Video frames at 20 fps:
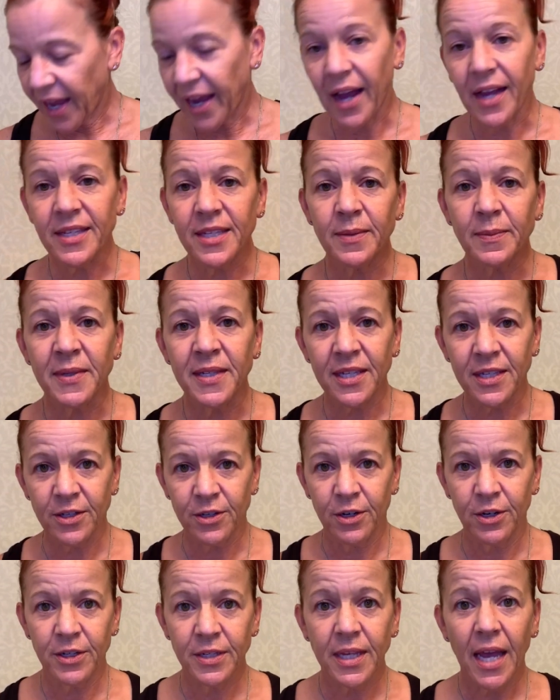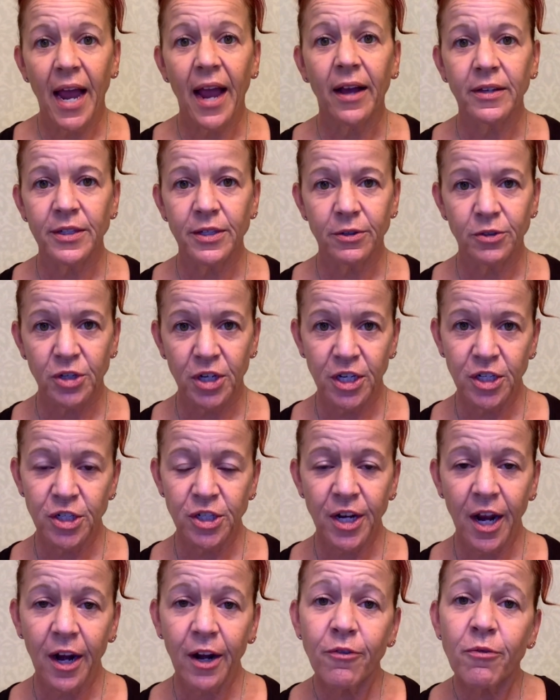I got some scissors. I also
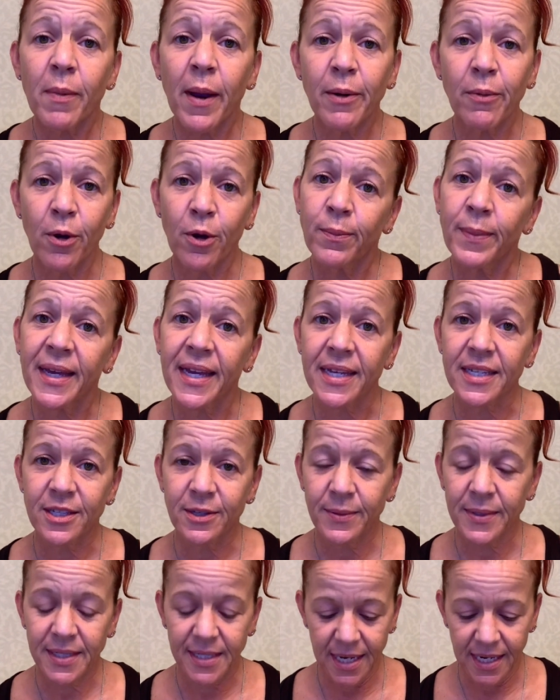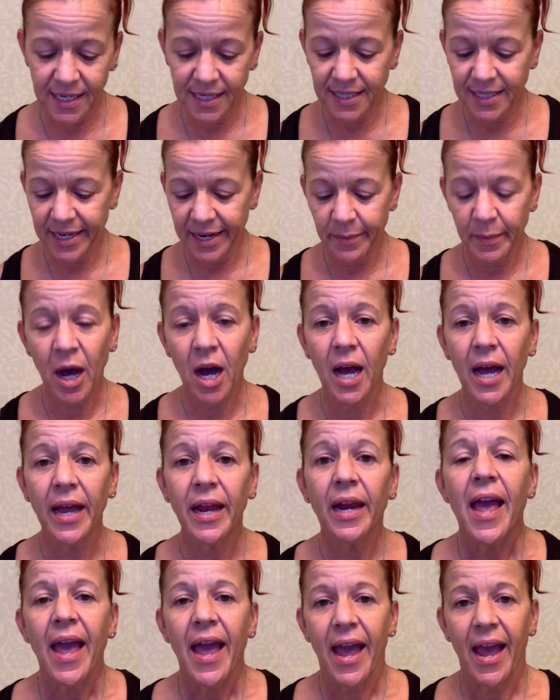changed out of my robe because it was getting damn hot